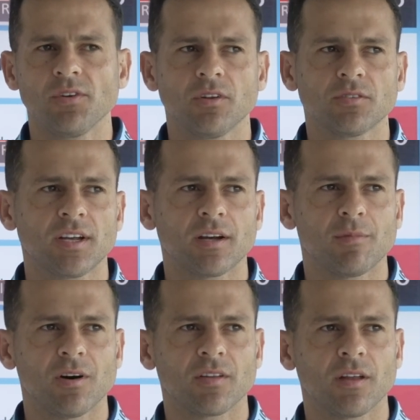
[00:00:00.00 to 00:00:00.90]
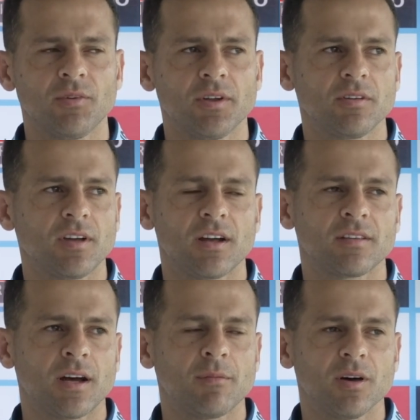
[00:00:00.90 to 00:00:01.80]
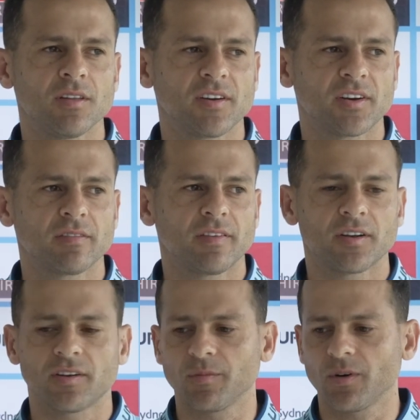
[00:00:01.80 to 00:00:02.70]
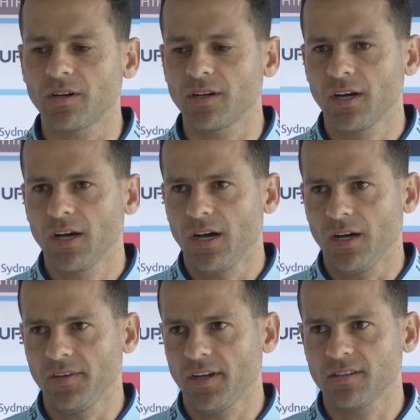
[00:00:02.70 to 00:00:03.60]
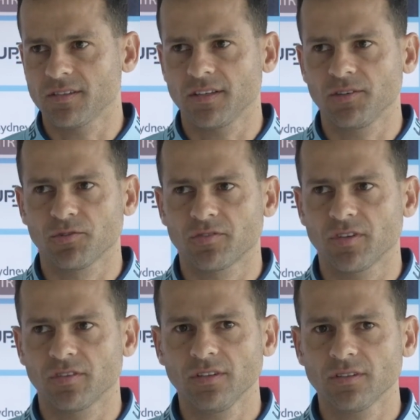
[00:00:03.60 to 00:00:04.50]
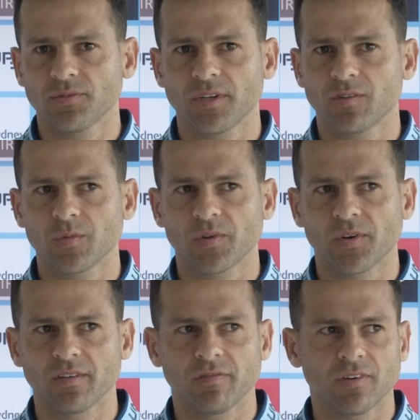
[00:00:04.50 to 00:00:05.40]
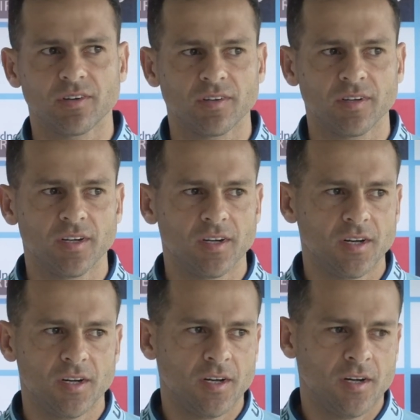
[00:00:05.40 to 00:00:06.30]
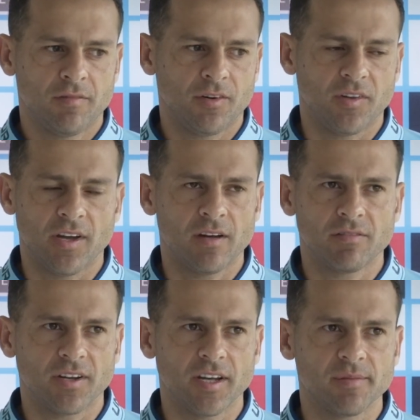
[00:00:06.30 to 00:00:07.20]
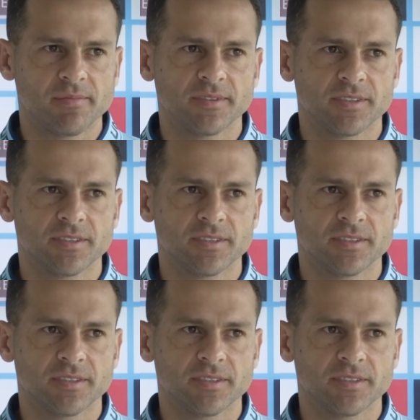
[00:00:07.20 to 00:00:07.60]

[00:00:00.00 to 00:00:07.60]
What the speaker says: We don't think about the grand final anymore. I think it's a new season. We need to be ready for every game, you